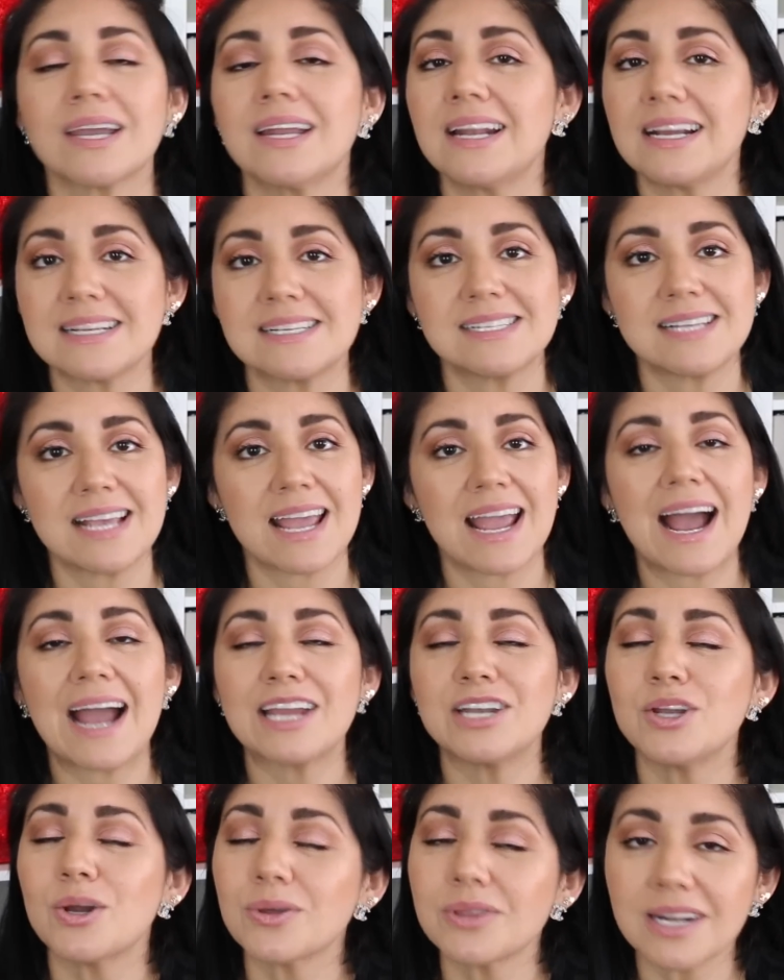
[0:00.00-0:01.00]
can I say? I
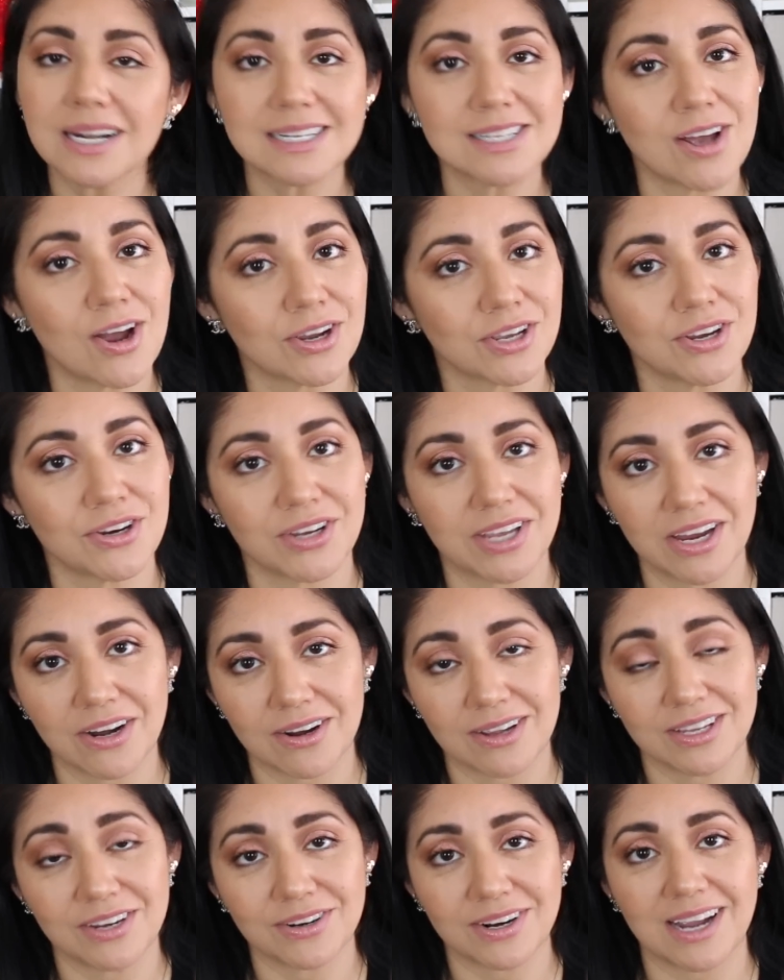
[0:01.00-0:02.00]
know that I talk your
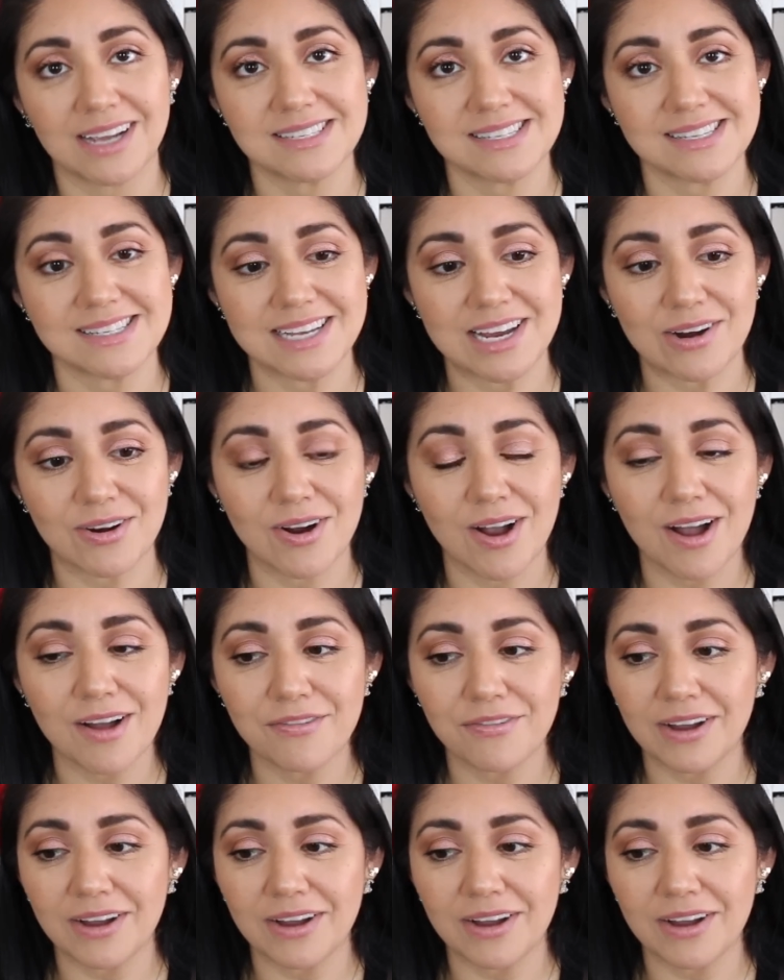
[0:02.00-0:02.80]
your guys' ear off.